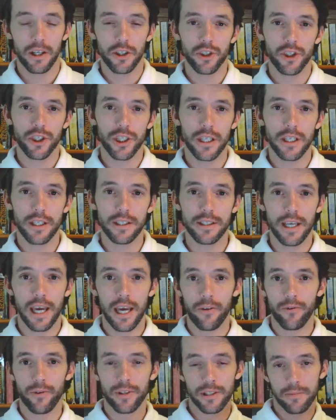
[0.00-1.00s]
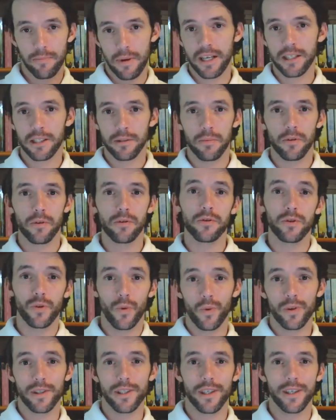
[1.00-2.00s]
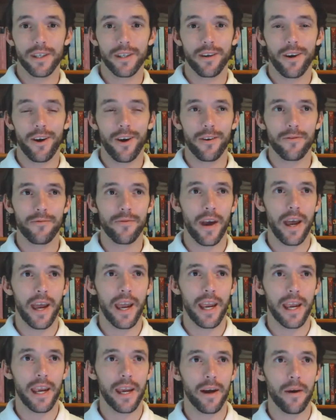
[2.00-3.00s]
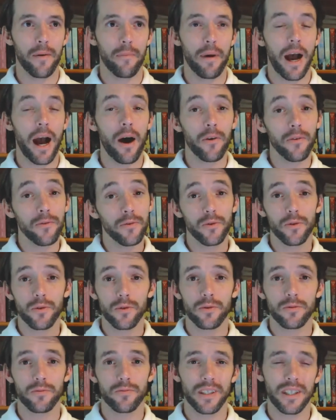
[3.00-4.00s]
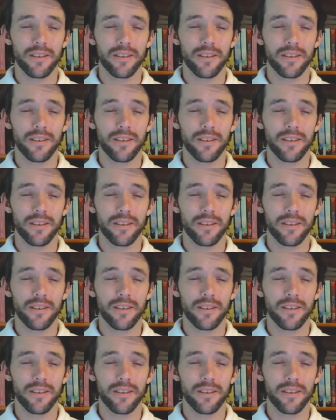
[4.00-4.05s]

She is a respectable daughter of a powerful,